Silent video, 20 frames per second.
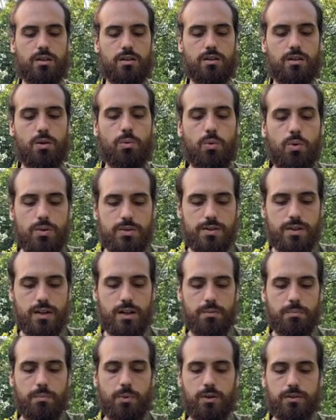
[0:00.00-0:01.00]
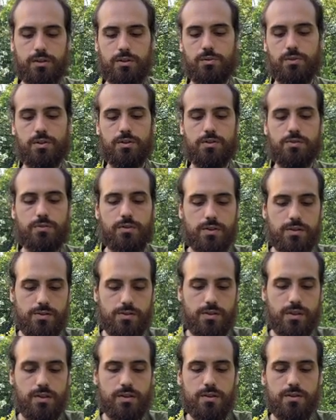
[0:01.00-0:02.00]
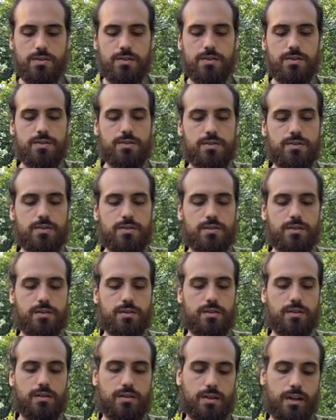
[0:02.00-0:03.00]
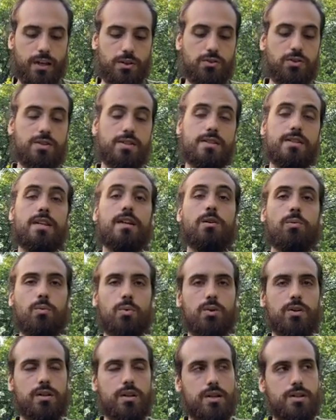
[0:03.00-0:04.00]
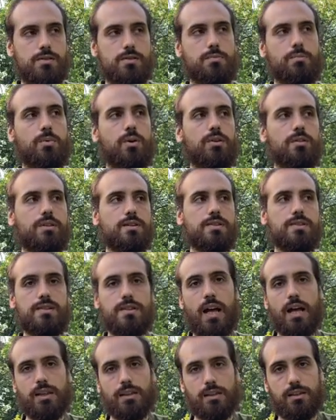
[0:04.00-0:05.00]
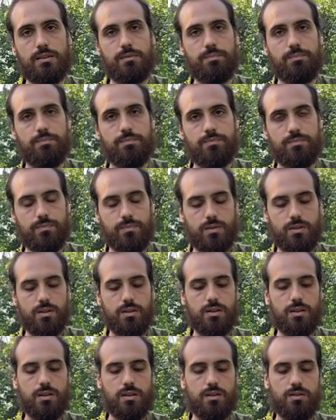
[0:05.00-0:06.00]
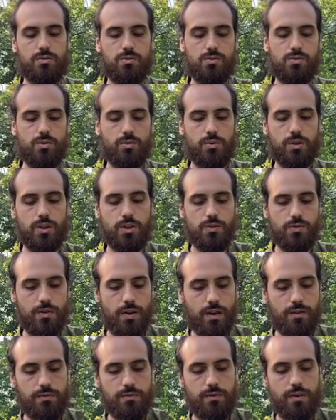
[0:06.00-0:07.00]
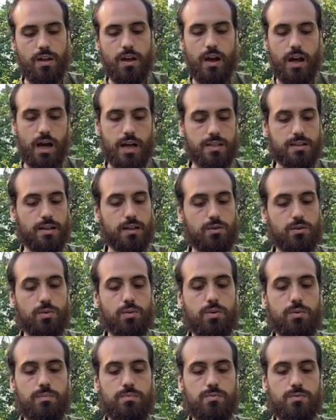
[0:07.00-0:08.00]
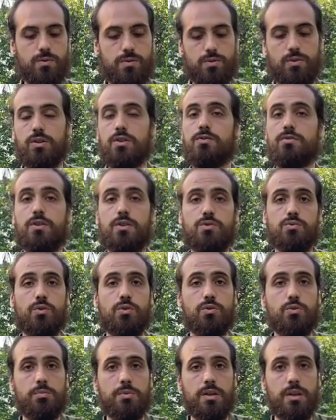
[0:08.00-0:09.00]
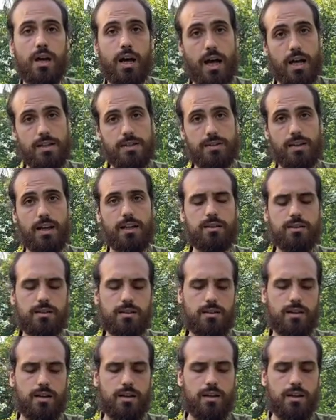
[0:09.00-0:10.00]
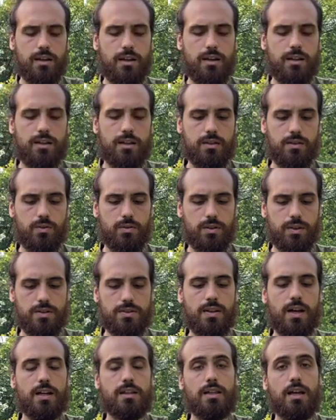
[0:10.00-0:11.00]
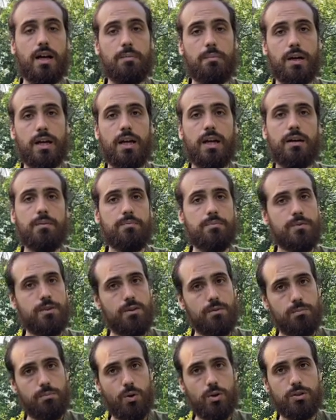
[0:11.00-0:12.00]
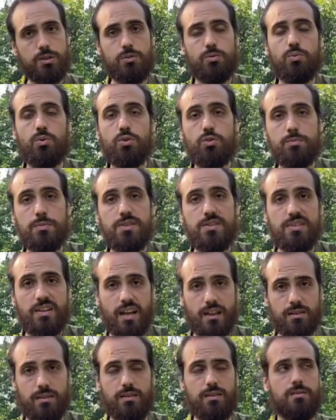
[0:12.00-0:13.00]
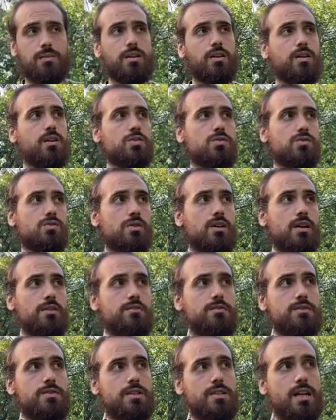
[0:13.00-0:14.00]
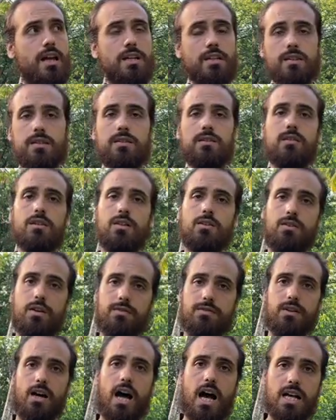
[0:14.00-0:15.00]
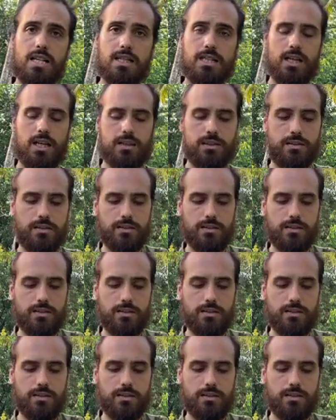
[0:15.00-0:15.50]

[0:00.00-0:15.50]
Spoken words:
The words that are important on this first sentence is, actually is the word that is important, is Sat. And so here you have Asato, so this first word will be Asat. And then on the Sadgamaya, the important word will be Sat. So you have Sat and you have Asat.